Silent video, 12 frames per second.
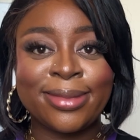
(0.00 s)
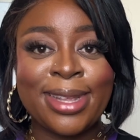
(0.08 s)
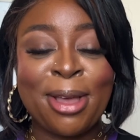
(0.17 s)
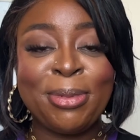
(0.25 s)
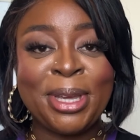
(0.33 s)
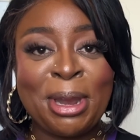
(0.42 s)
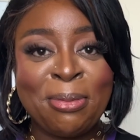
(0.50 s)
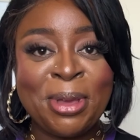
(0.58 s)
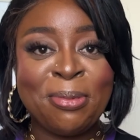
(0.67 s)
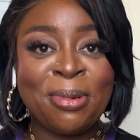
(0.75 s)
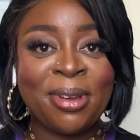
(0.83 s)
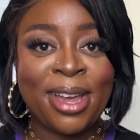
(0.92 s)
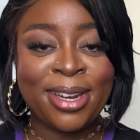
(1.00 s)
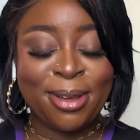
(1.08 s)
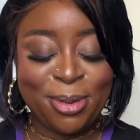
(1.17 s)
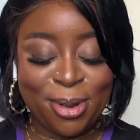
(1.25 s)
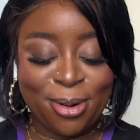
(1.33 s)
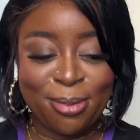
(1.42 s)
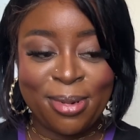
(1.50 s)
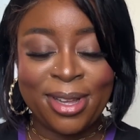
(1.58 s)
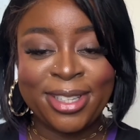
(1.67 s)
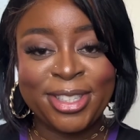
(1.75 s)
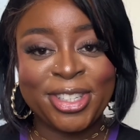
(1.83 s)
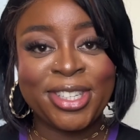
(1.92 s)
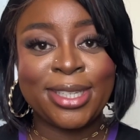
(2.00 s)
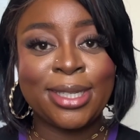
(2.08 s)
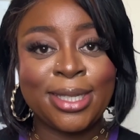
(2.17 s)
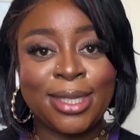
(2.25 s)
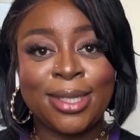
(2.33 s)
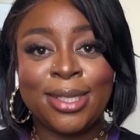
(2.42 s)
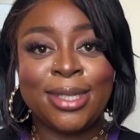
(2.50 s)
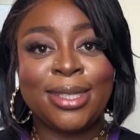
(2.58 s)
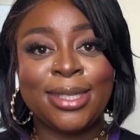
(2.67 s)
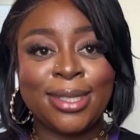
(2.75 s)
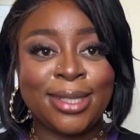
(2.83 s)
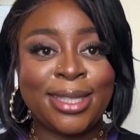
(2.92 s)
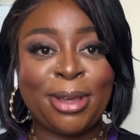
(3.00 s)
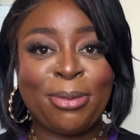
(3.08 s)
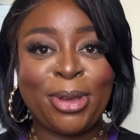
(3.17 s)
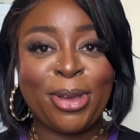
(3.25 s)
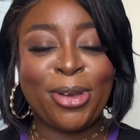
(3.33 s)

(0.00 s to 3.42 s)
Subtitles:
I mean, I'm Ibo and I'm Yoruba, so here we go.